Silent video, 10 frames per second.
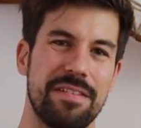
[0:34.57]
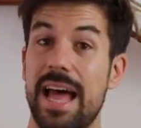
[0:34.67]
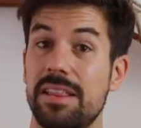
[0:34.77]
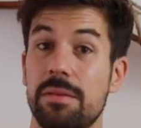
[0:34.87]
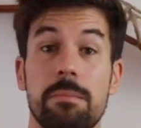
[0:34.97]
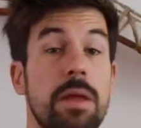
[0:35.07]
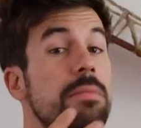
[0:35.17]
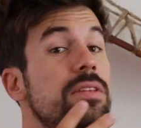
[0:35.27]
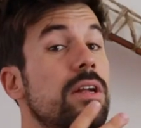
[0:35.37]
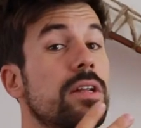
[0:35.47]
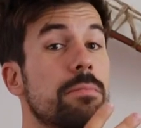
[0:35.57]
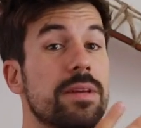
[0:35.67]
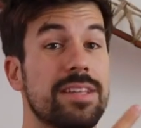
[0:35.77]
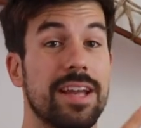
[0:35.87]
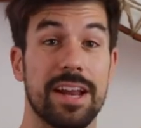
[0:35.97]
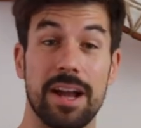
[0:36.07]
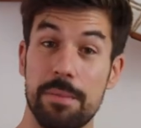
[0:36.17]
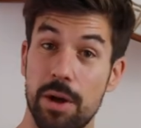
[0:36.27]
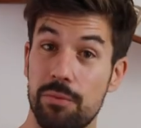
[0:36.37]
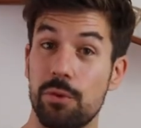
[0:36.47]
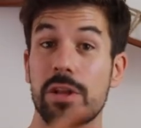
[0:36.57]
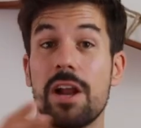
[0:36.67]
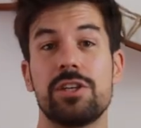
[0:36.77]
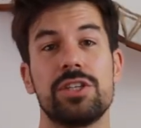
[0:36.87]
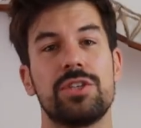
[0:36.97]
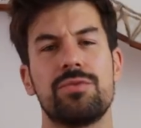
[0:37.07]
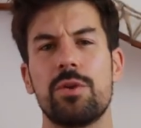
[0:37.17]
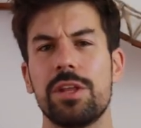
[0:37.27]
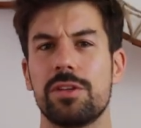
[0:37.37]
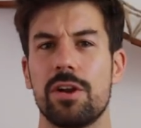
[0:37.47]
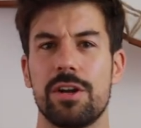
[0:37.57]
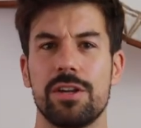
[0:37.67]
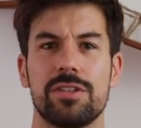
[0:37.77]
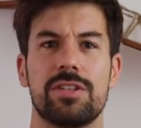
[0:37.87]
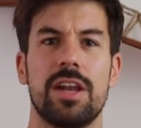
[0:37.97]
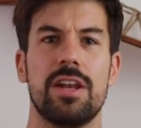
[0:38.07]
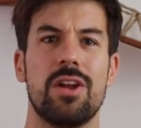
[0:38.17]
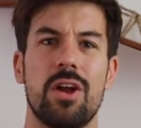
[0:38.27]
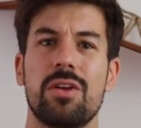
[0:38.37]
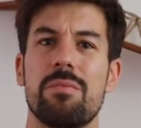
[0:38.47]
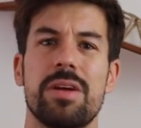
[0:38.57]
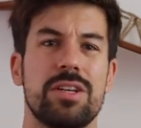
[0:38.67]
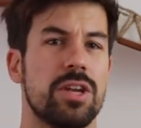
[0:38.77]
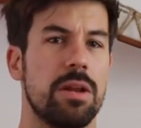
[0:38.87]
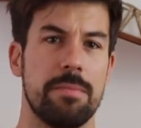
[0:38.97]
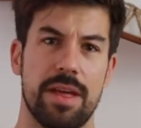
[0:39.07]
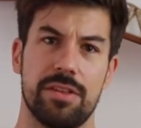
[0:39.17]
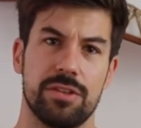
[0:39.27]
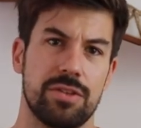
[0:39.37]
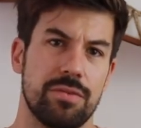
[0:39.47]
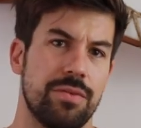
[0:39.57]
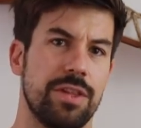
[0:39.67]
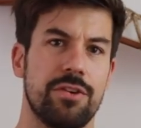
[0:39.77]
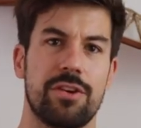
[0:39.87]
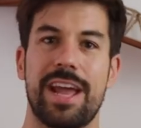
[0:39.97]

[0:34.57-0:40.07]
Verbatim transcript: That made me start investigating about food allergies, food intolerance, and non-conventional methods to feed your